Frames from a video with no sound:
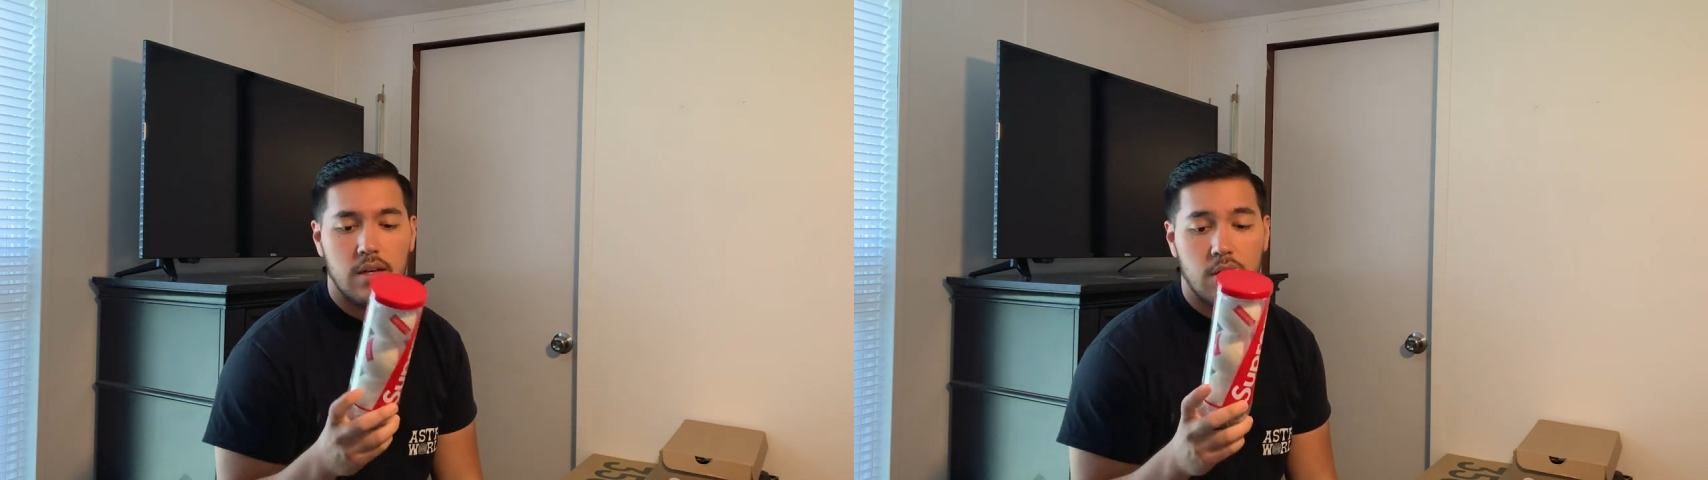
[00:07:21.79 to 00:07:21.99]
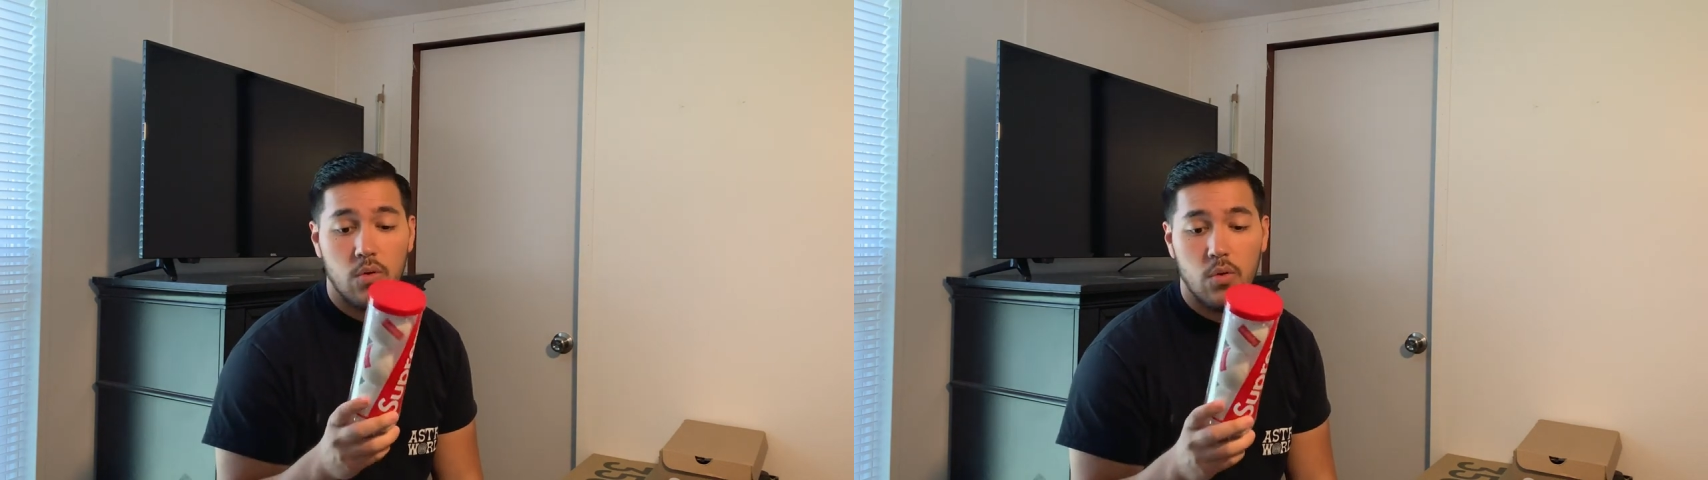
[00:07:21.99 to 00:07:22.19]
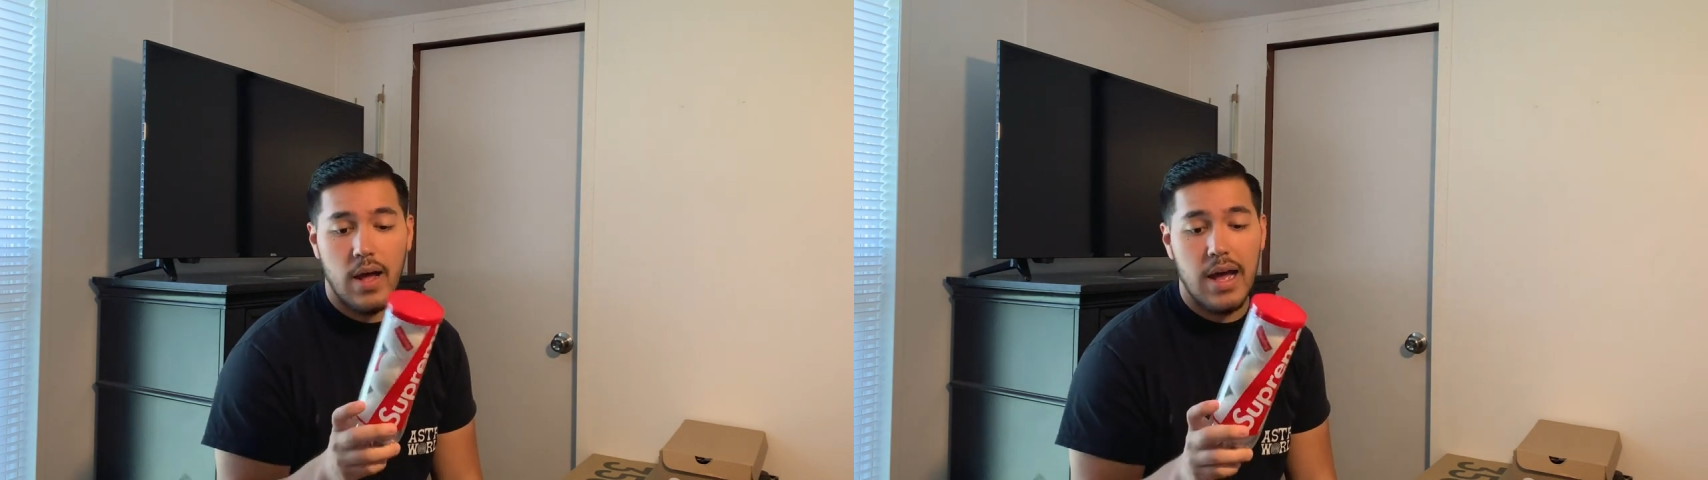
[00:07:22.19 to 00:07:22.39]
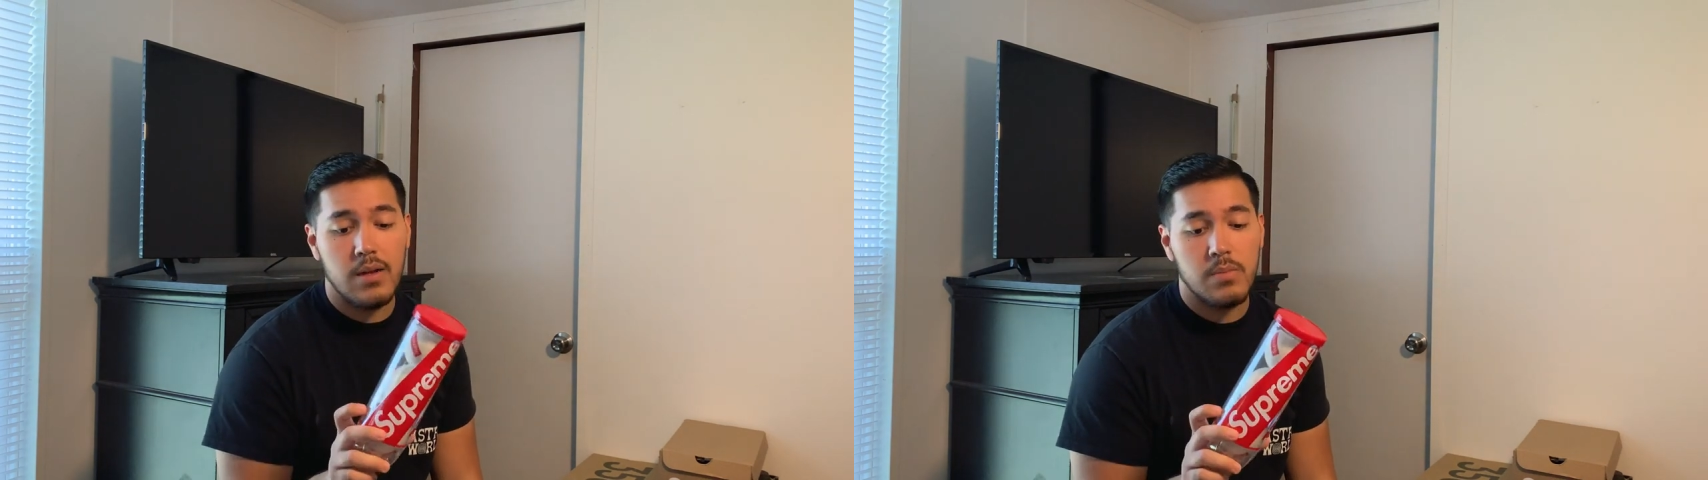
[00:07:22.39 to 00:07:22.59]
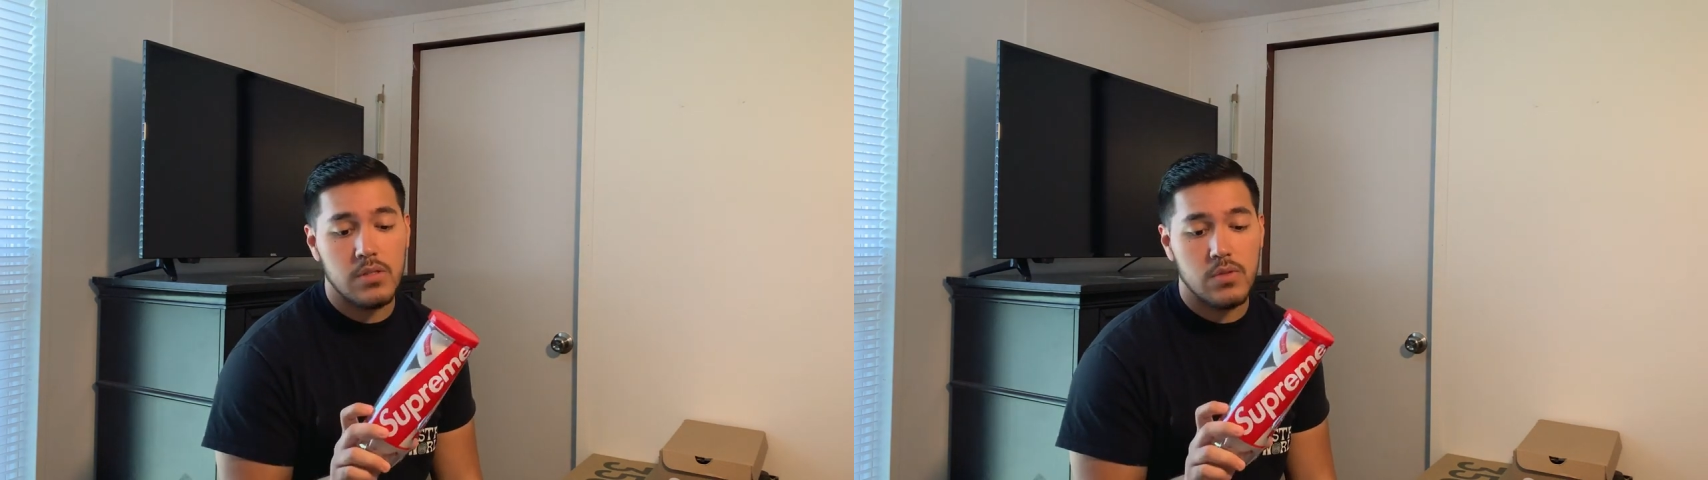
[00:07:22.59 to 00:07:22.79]
and cool
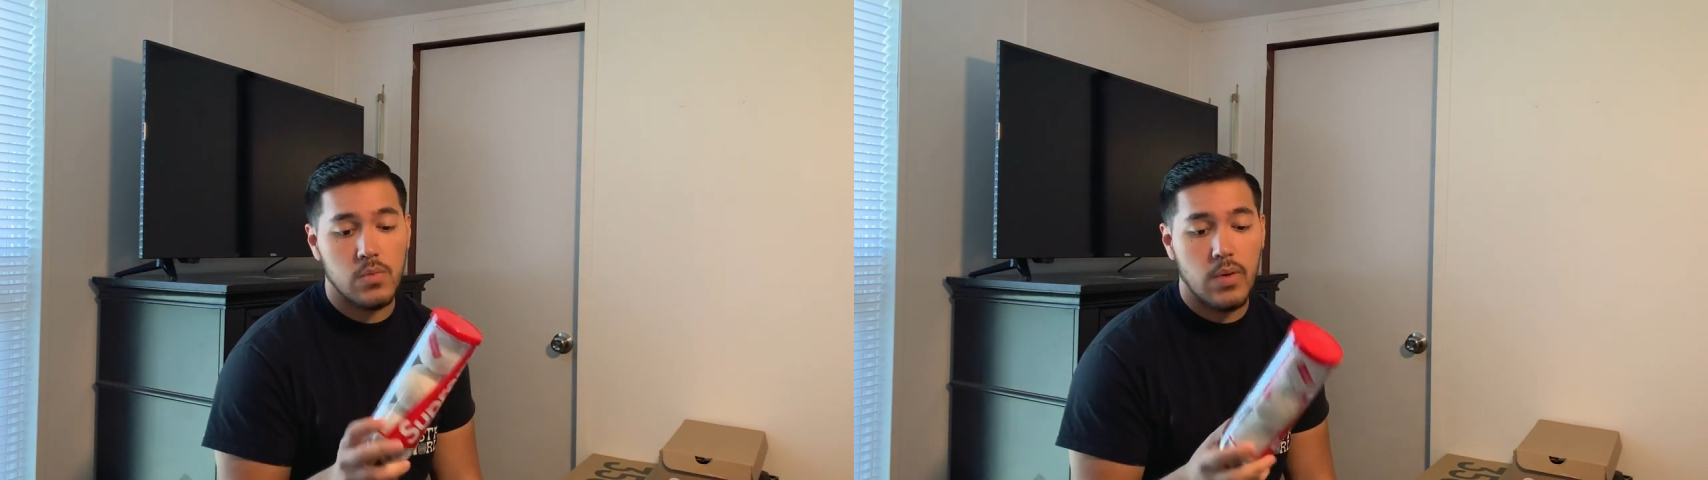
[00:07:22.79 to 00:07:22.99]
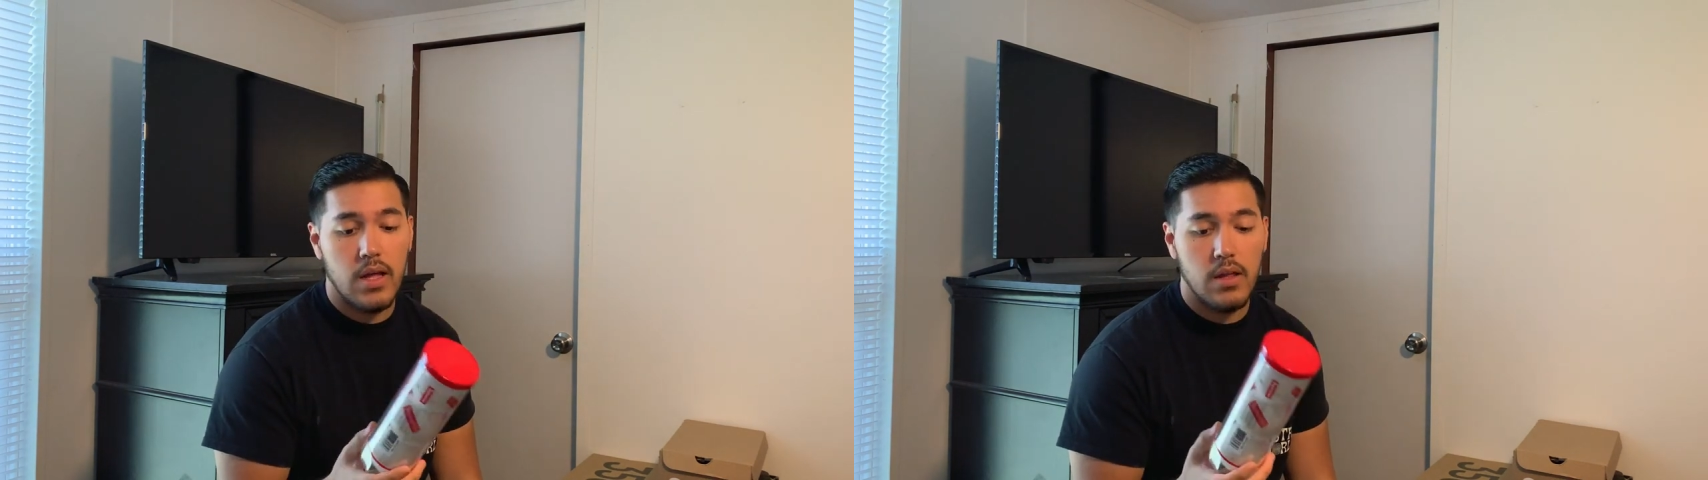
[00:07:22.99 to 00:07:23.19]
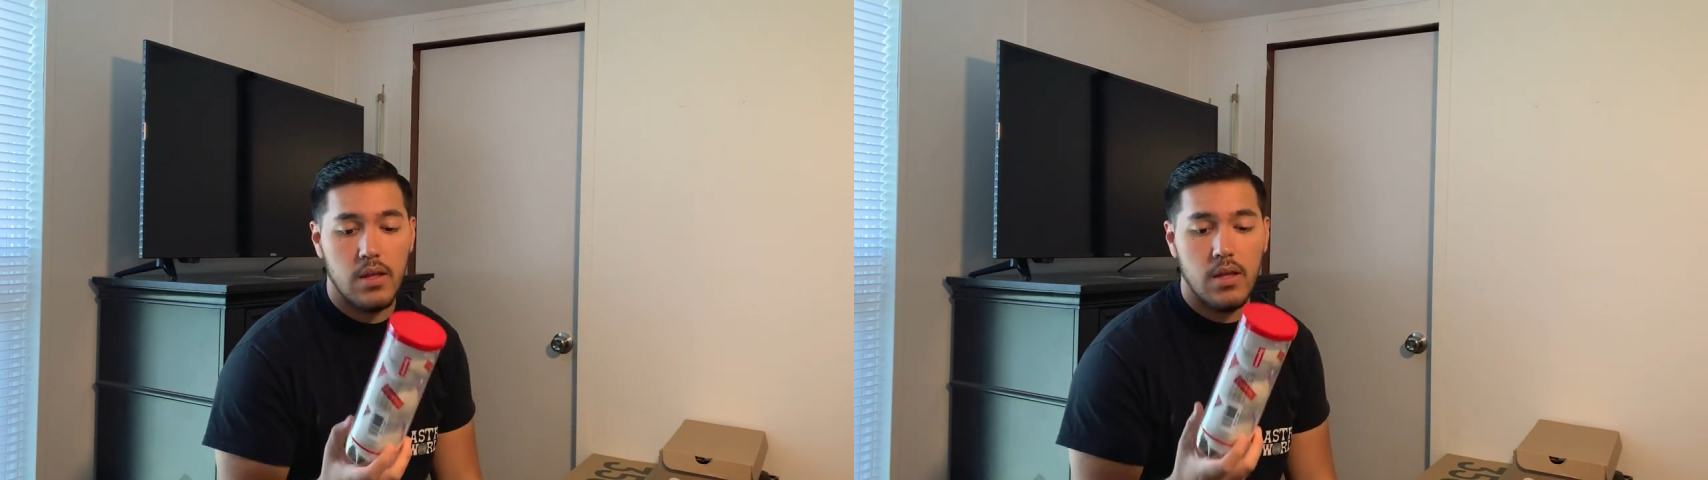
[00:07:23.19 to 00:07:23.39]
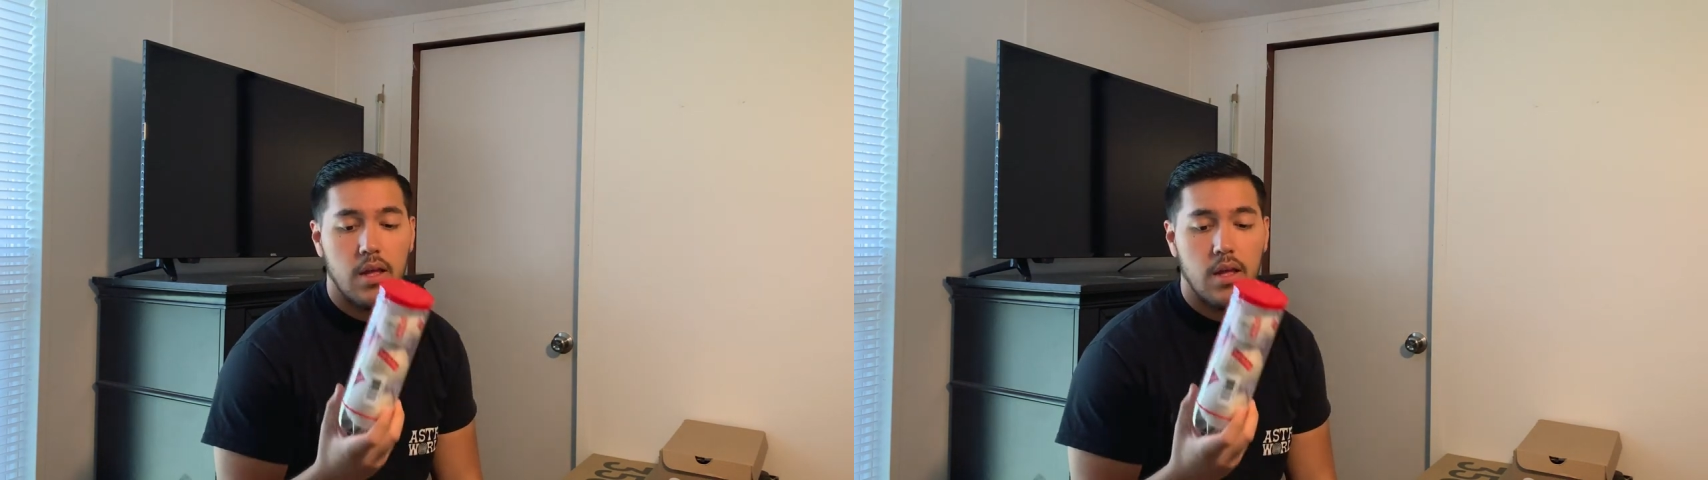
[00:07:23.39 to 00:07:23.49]
item as well.